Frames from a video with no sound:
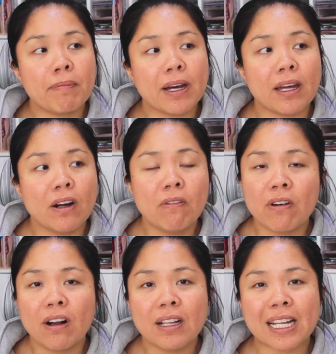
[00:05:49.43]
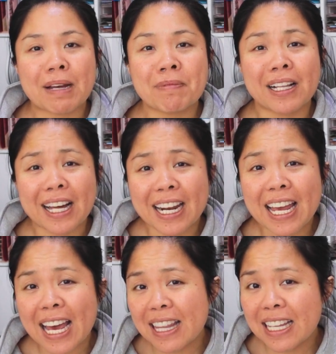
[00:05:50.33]
But overall, like, I'm glad I
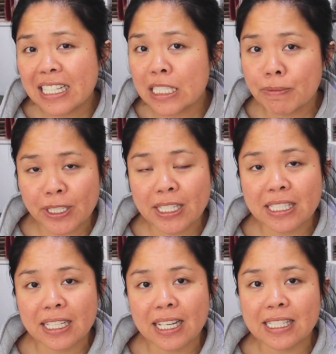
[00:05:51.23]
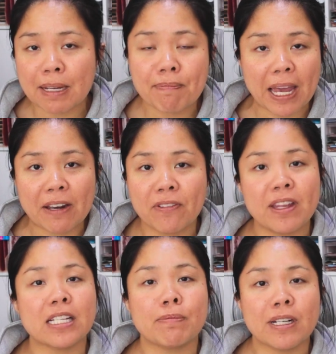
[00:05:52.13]
had the experience, I guess. I paid for
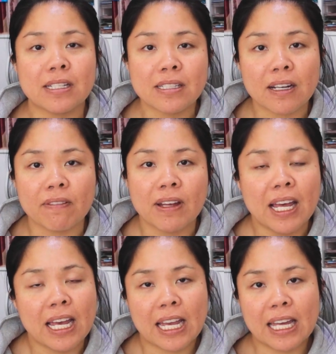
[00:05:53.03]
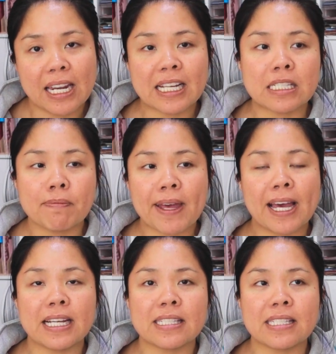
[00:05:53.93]
the experience of eating in
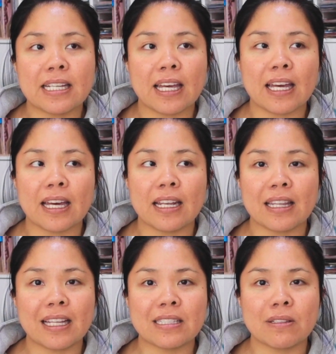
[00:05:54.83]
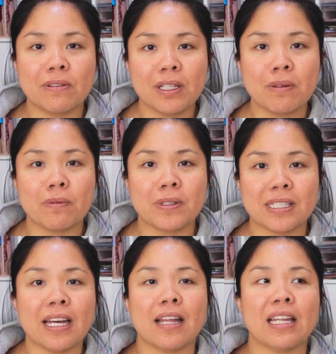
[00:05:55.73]
space, and that really
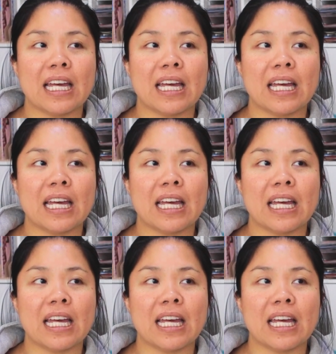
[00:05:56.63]
was it.